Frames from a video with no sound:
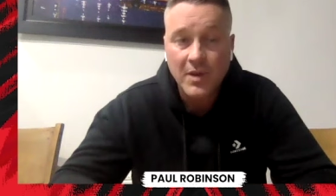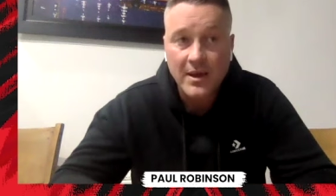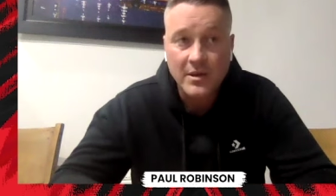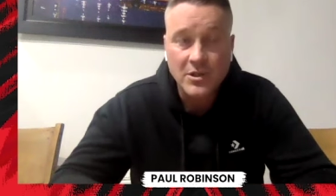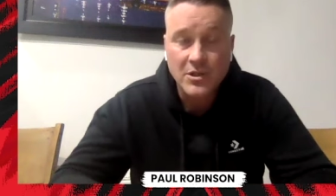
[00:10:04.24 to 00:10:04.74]

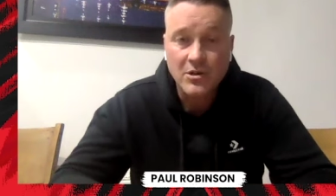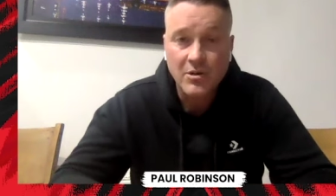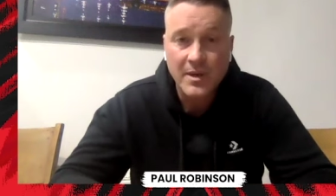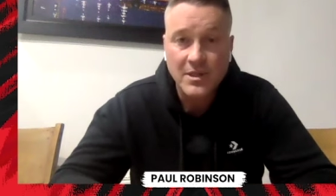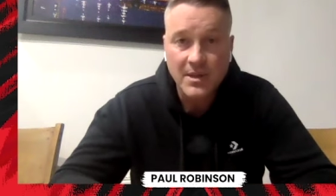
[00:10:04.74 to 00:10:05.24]
because there's a
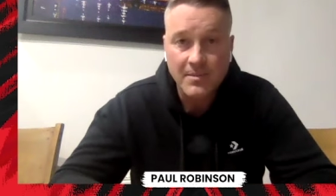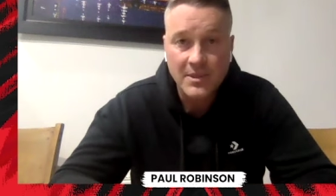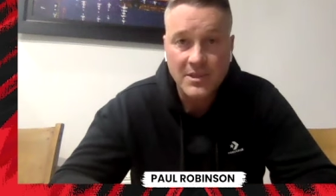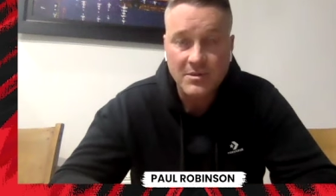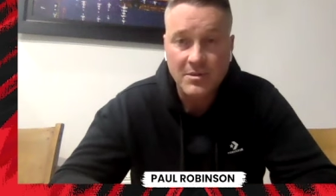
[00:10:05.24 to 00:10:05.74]
European
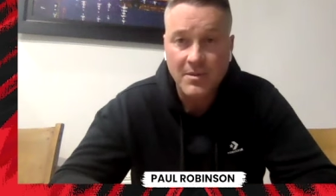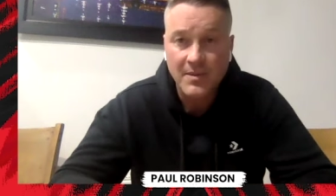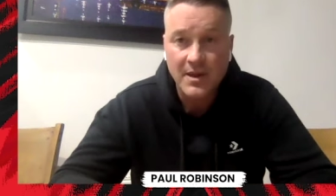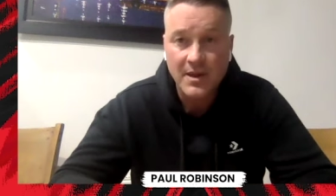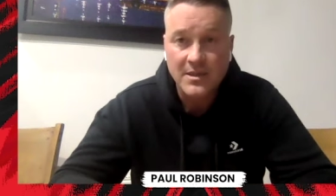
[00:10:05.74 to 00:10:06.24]
Championship coming up at
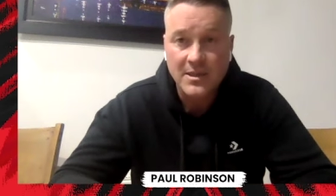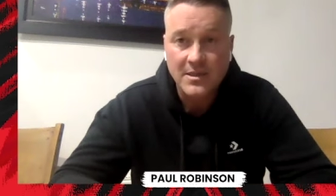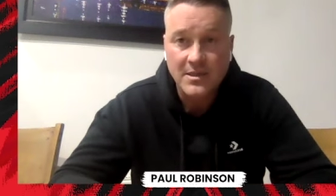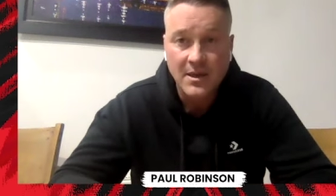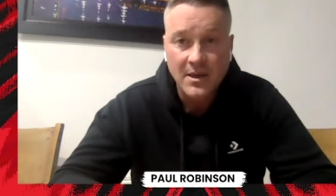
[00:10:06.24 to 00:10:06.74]
the end of the
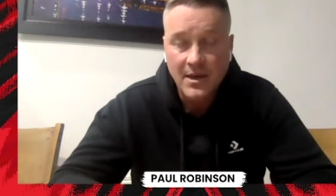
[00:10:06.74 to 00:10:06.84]
season.